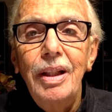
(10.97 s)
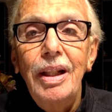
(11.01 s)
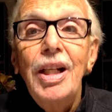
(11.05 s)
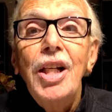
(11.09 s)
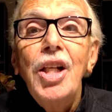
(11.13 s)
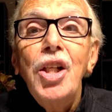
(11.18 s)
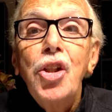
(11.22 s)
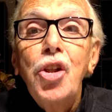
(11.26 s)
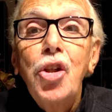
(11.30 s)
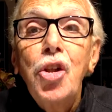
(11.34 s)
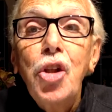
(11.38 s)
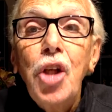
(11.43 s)

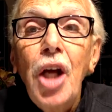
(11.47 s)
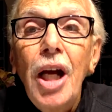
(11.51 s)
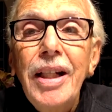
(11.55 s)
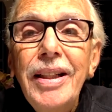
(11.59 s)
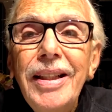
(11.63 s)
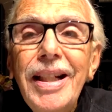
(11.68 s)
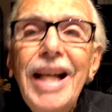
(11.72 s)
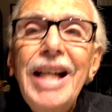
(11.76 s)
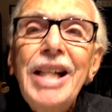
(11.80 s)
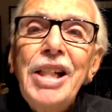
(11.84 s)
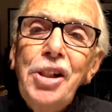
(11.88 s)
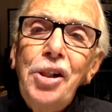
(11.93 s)

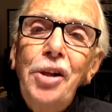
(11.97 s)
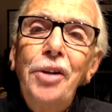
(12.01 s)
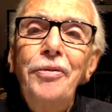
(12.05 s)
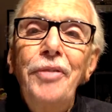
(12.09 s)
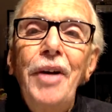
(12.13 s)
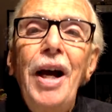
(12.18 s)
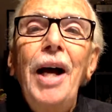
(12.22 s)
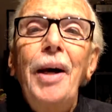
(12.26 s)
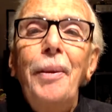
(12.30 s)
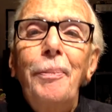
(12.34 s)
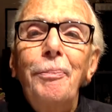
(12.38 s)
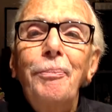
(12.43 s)
Shana
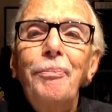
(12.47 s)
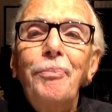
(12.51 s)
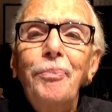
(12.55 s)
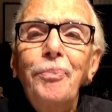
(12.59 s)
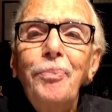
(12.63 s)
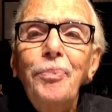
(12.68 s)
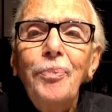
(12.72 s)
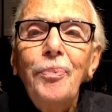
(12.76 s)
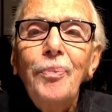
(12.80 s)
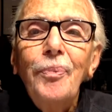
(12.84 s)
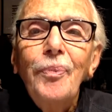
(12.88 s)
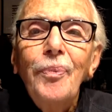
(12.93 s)
Tova.
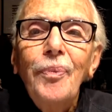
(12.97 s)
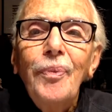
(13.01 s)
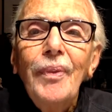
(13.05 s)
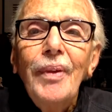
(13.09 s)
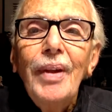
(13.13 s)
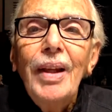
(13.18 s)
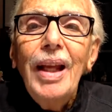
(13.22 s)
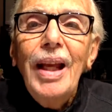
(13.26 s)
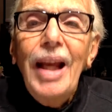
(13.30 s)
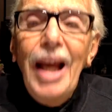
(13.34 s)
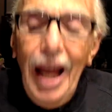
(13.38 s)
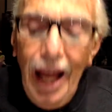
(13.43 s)

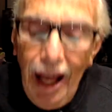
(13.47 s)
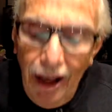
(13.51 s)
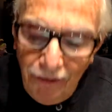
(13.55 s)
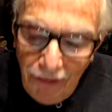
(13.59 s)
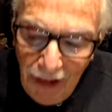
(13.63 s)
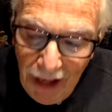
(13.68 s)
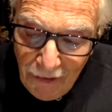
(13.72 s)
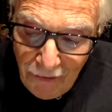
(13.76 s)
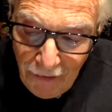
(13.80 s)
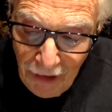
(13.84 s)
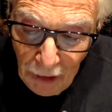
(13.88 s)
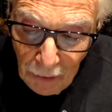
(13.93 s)
Have
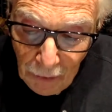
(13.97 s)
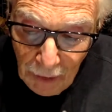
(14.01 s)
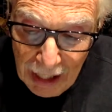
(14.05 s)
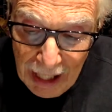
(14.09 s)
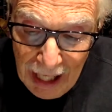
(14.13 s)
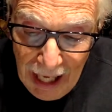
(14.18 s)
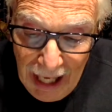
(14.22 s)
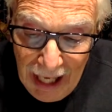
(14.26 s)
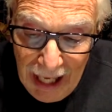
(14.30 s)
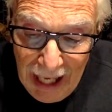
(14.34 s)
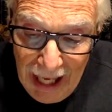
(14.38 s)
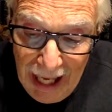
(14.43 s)
a very
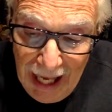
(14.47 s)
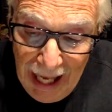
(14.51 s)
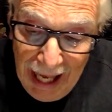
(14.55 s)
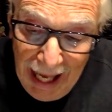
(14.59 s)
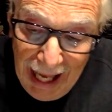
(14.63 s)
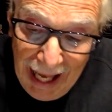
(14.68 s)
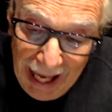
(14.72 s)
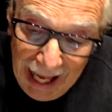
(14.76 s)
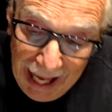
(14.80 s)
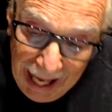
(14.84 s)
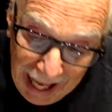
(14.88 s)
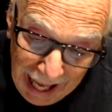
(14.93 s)

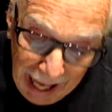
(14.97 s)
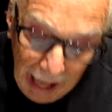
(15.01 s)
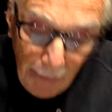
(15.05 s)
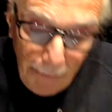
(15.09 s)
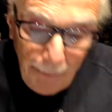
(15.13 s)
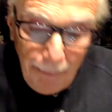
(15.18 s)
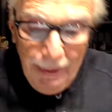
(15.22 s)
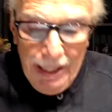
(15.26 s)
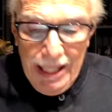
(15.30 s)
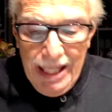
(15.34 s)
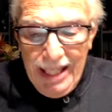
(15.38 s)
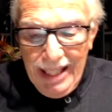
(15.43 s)

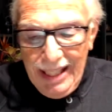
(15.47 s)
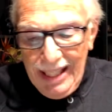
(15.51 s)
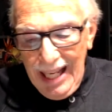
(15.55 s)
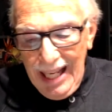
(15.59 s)
happy and